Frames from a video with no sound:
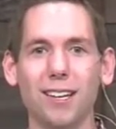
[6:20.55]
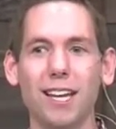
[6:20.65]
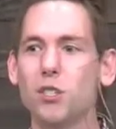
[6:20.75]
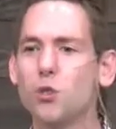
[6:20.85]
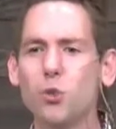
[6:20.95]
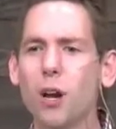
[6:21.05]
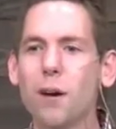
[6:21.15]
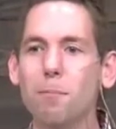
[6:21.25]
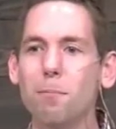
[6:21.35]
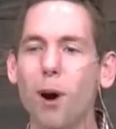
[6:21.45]
And so do
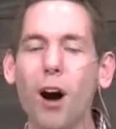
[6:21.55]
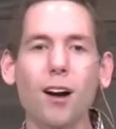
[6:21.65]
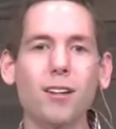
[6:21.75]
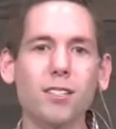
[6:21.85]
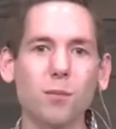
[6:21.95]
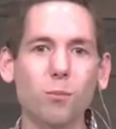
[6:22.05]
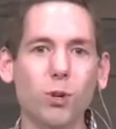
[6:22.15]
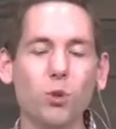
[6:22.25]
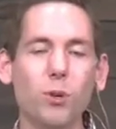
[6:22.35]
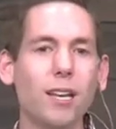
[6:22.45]
not mock
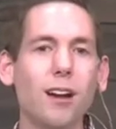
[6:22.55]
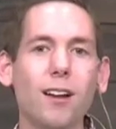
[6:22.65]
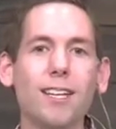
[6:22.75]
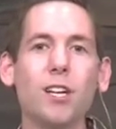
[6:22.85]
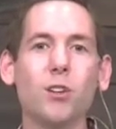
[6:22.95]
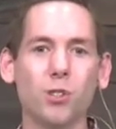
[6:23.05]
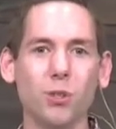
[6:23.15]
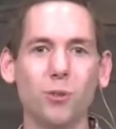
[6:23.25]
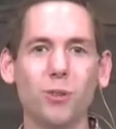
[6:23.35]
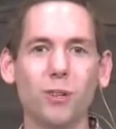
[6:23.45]
someone who cannot hear
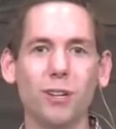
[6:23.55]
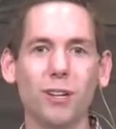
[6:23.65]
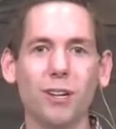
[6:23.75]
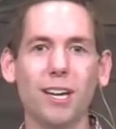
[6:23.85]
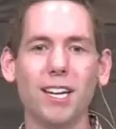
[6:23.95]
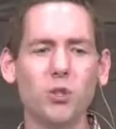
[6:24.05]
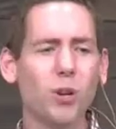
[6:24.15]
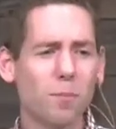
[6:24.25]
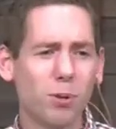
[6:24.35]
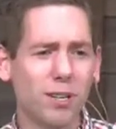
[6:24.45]
you. And do
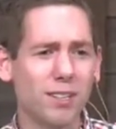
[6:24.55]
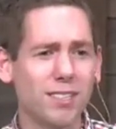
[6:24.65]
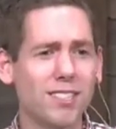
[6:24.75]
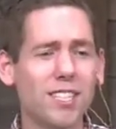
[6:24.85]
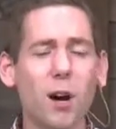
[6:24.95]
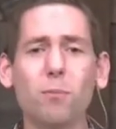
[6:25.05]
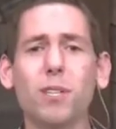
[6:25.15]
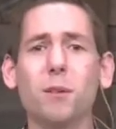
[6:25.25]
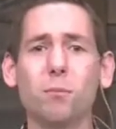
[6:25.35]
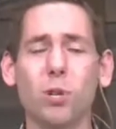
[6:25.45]
not put a
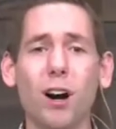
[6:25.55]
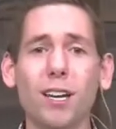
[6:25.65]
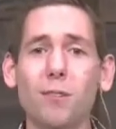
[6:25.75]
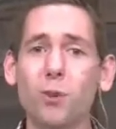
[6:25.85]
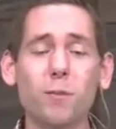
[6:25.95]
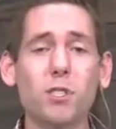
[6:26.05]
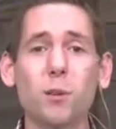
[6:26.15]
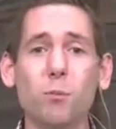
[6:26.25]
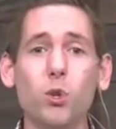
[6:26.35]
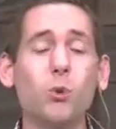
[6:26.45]
stumbling block in front of
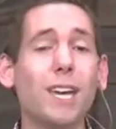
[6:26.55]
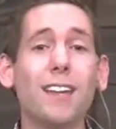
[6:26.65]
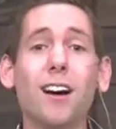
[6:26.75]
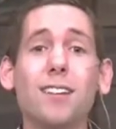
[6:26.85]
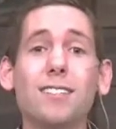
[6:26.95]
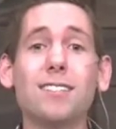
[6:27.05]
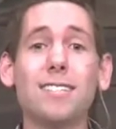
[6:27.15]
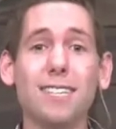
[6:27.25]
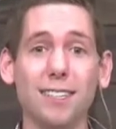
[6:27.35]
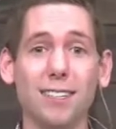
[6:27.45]
someone who cannot
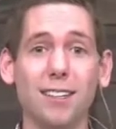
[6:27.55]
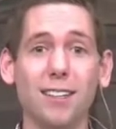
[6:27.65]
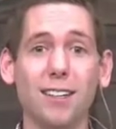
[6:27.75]
see.